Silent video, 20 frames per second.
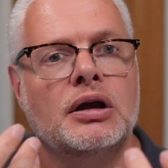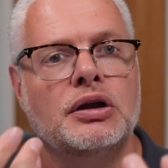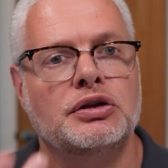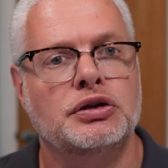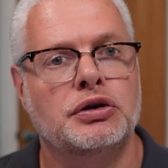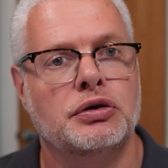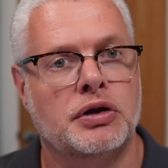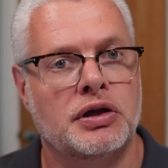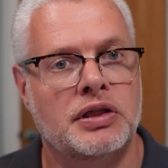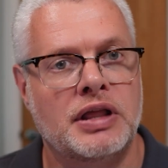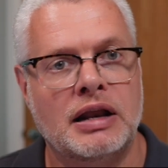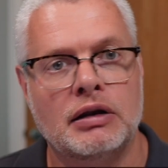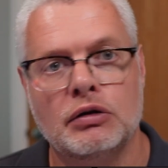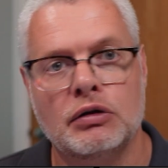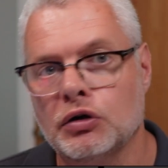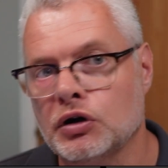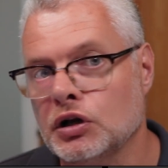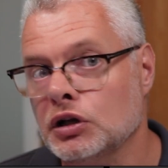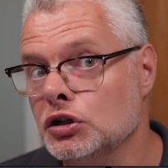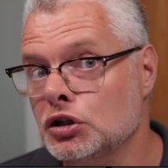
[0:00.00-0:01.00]
You can then
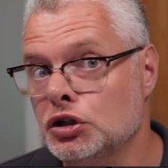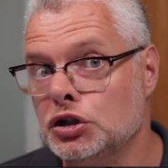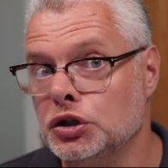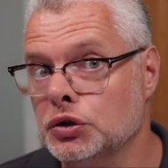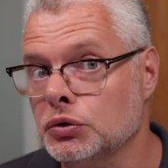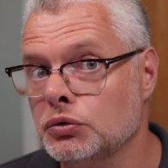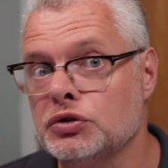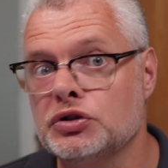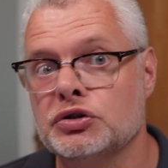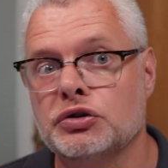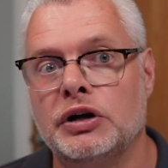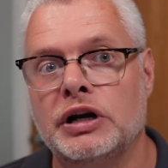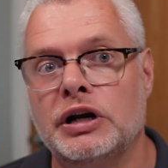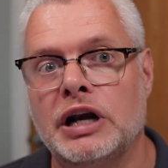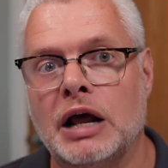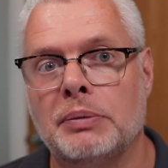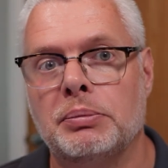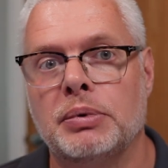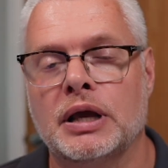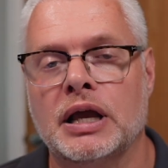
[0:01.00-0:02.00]
look at dual screen
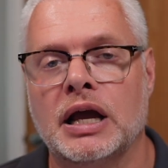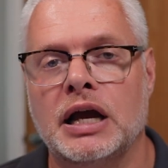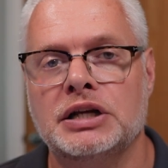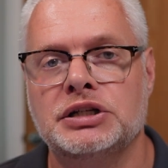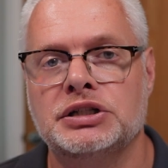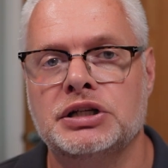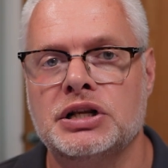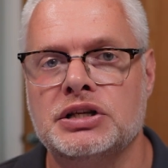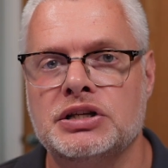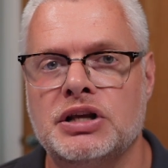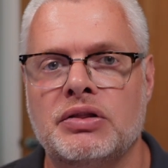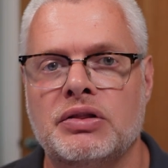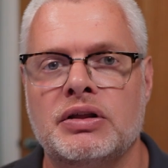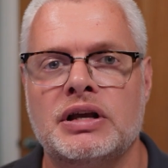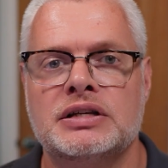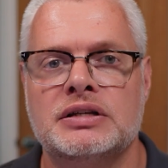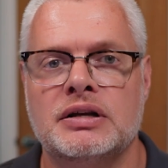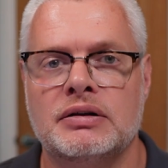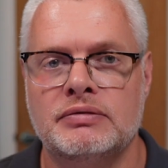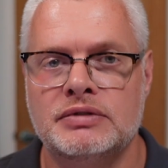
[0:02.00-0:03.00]
applications, and
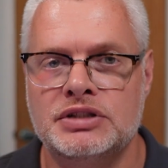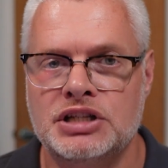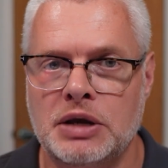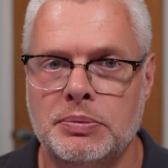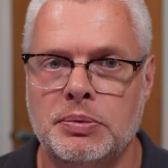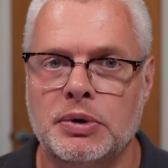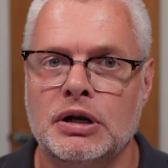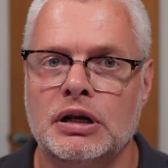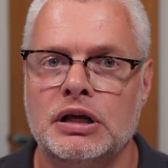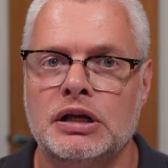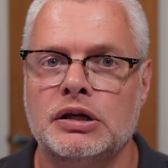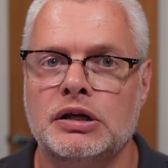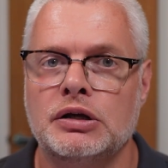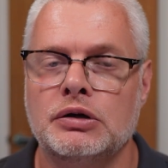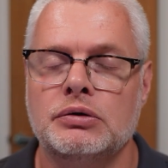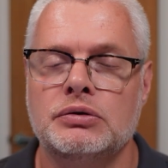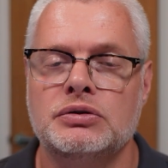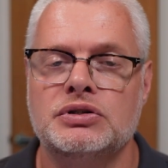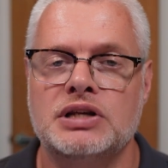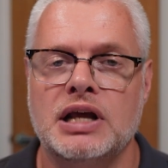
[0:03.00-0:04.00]
these are typically
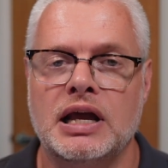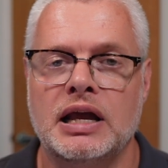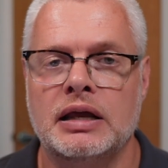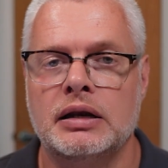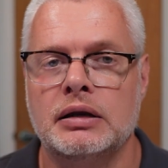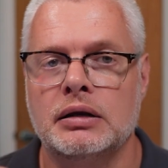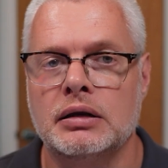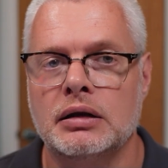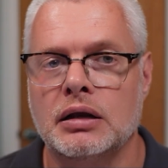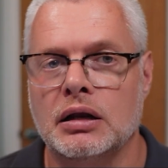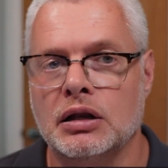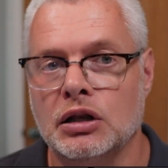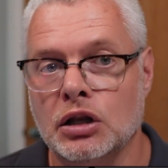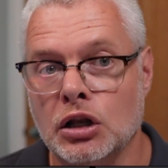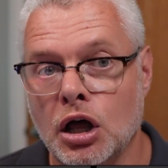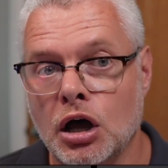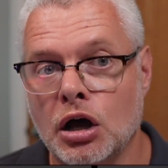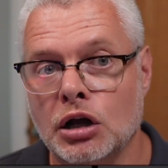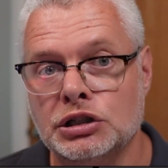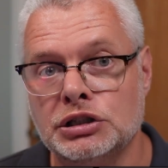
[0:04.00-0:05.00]
used in
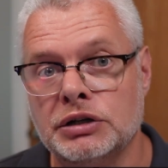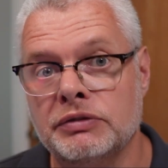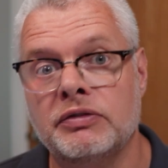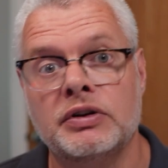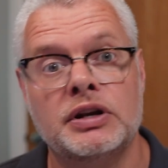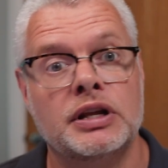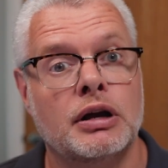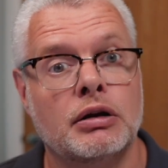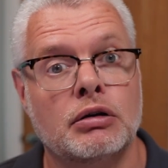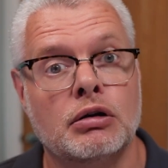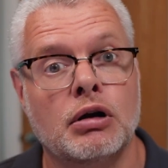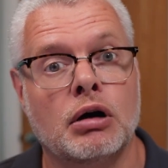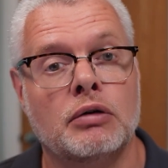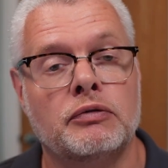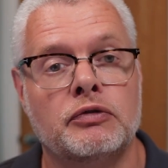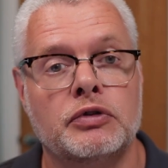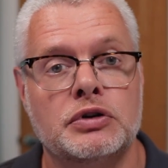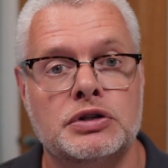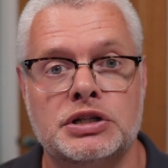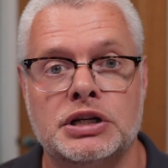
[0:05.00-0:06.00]
larger video
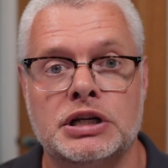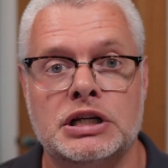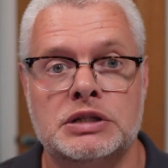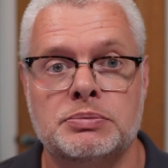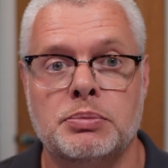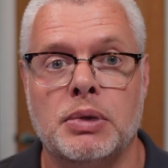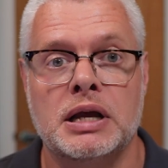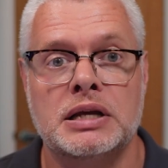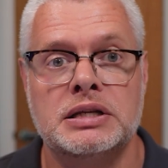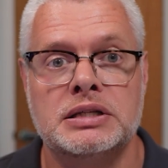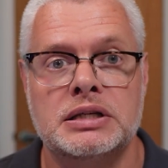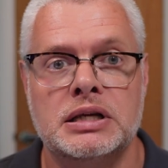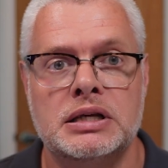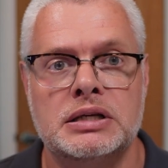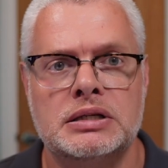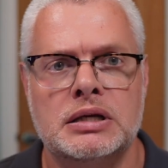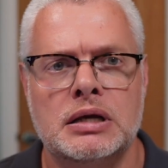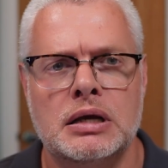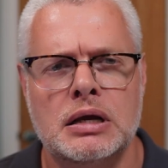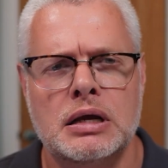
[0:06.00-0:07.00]
conferencing
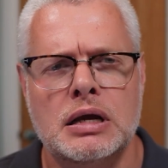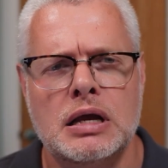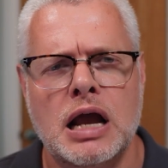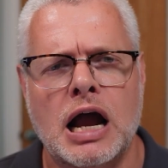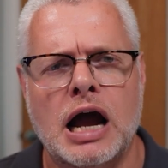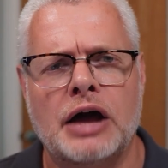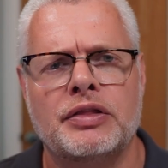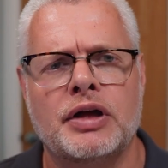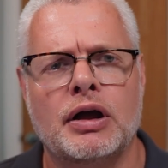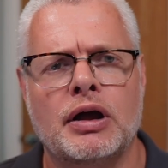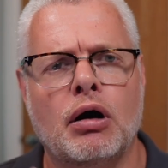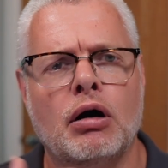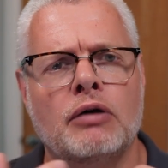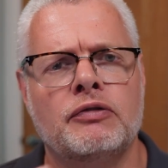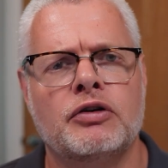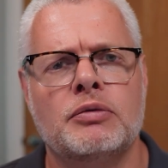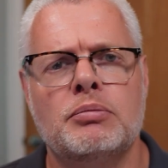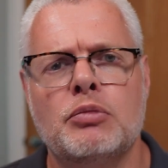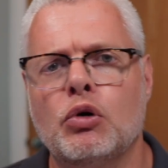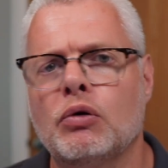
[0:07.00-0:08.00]
spaces, and they
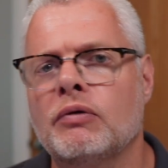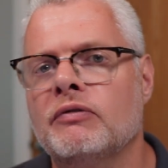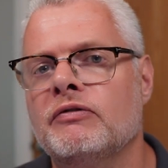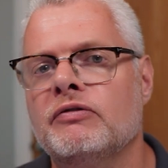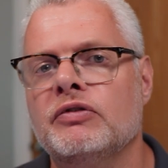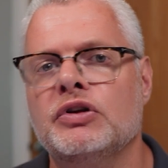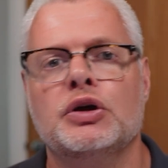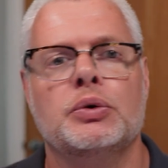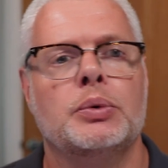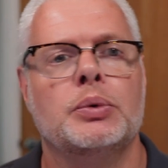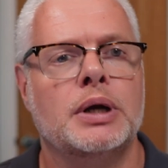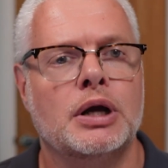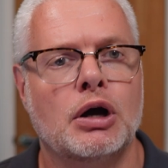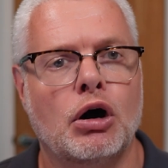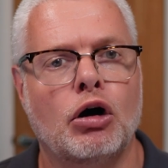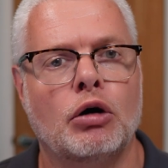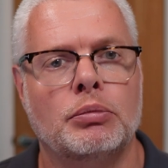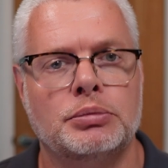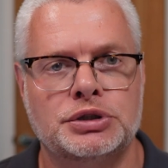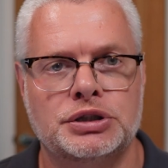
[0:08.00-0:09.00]
offer more viewing
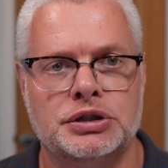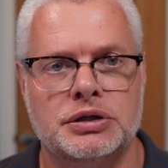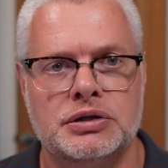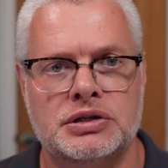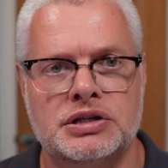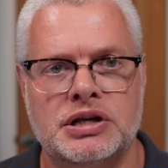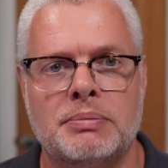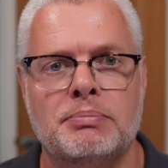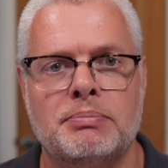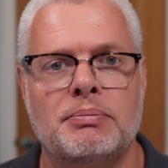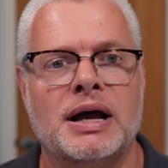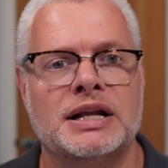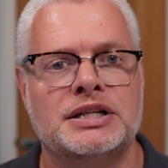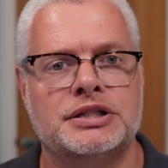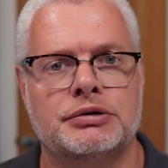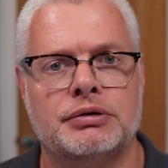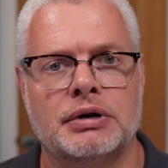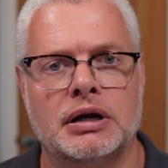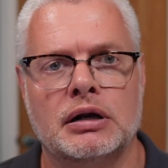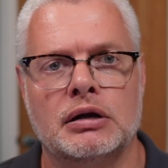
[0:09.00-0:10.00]
options and
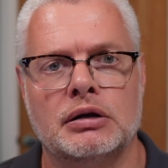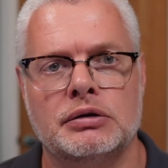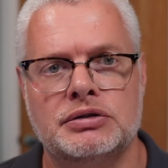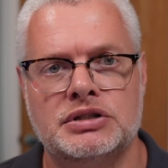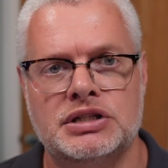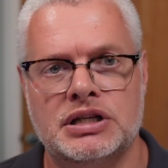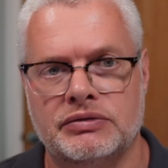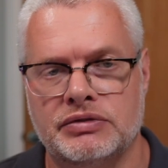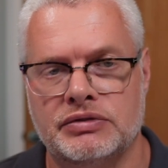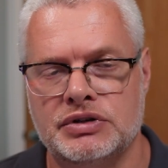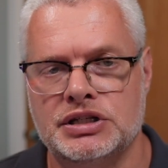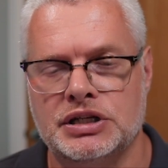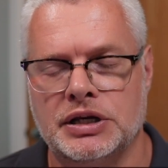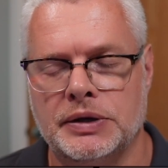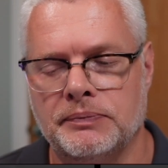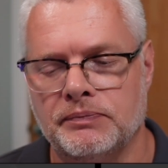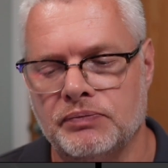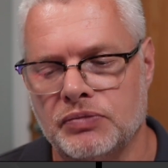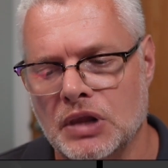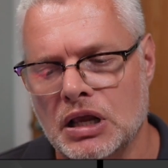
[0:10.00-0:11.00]
better inclusivity.
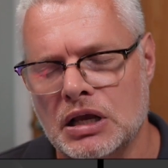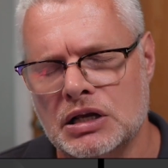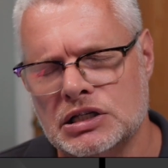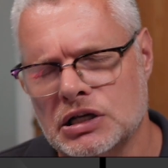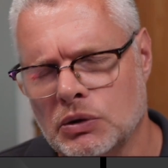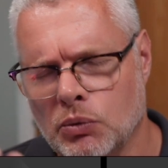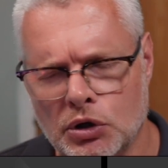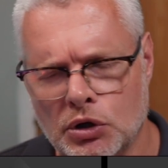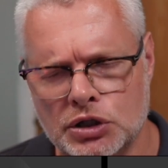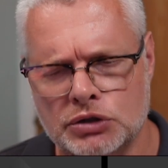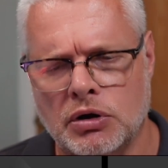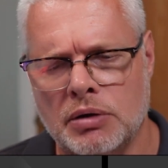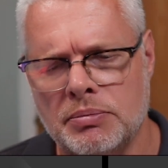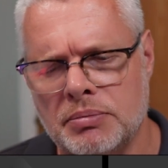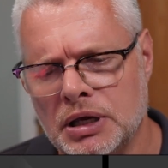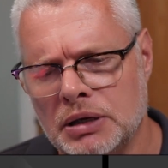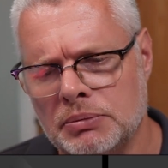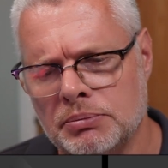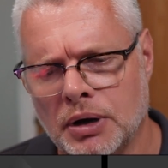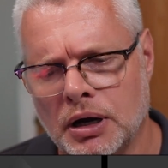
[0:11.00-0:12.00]
So what do I
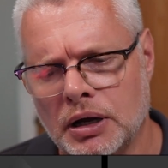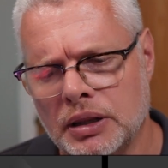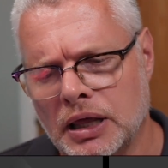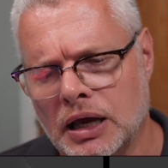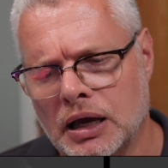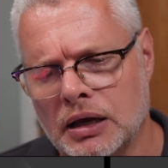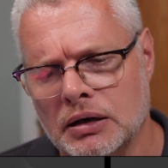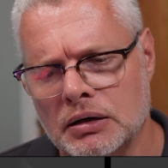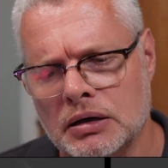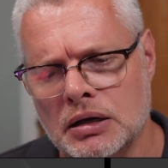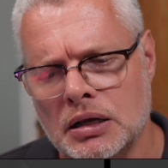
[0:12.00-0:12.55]
mean by that?